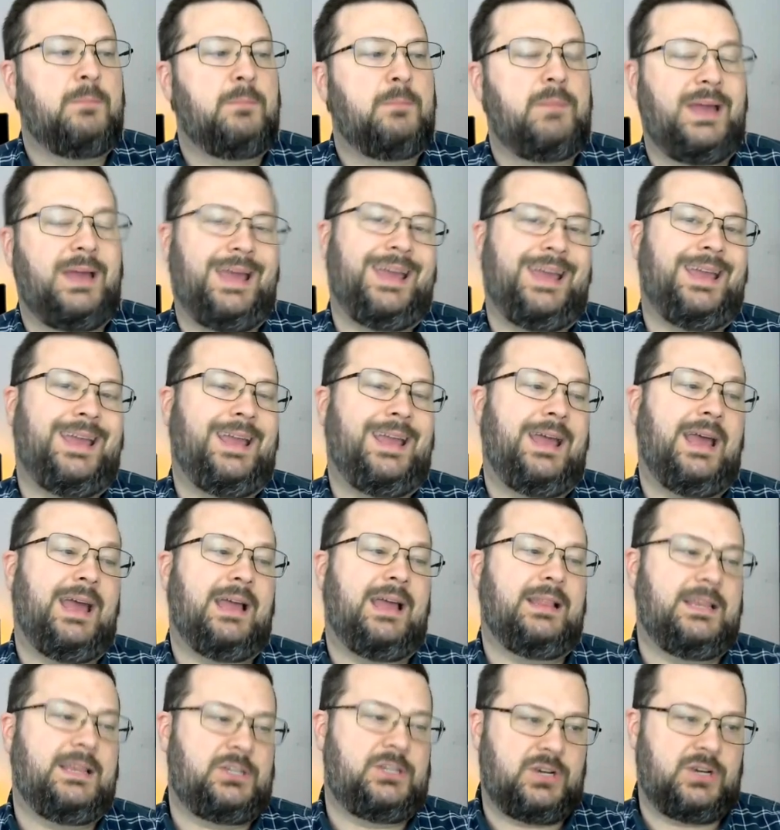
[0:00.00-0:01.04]
But hey, at
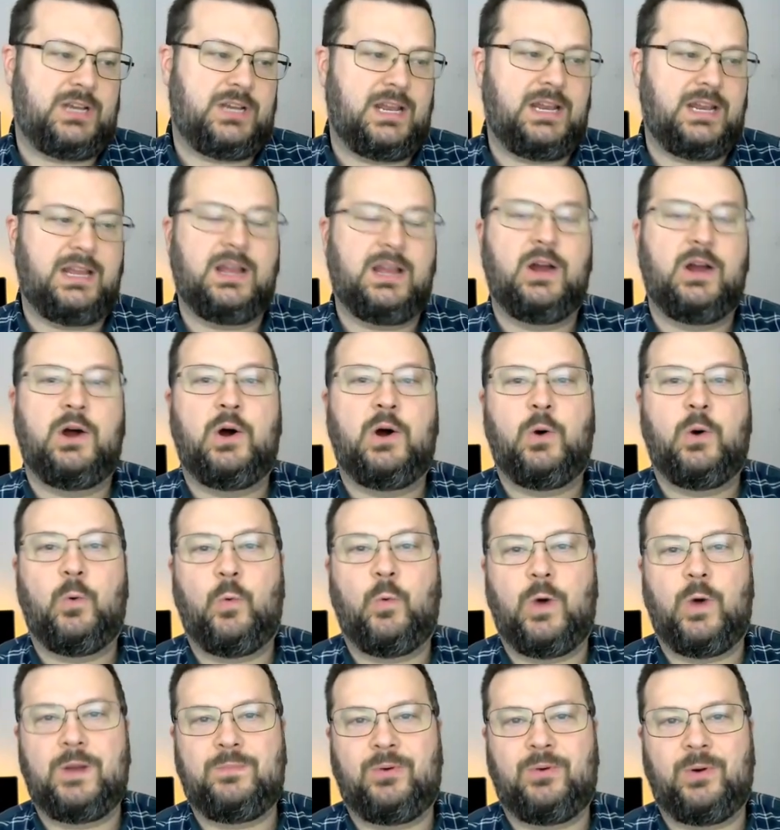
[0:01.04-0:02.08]
least you're getting
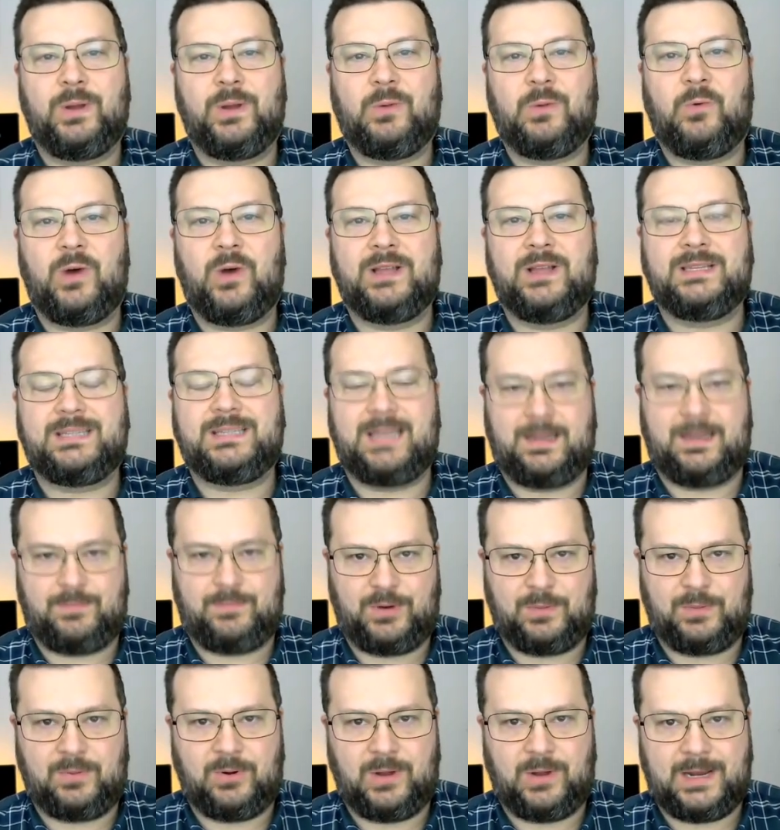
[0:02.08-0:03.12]
1.1 cent
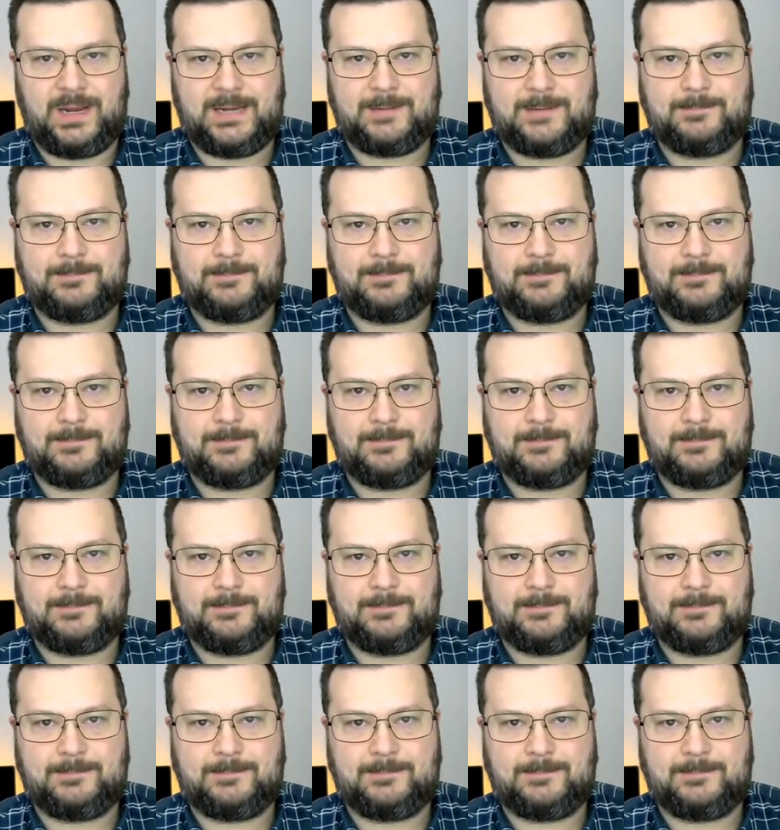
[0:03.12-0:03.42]
per point.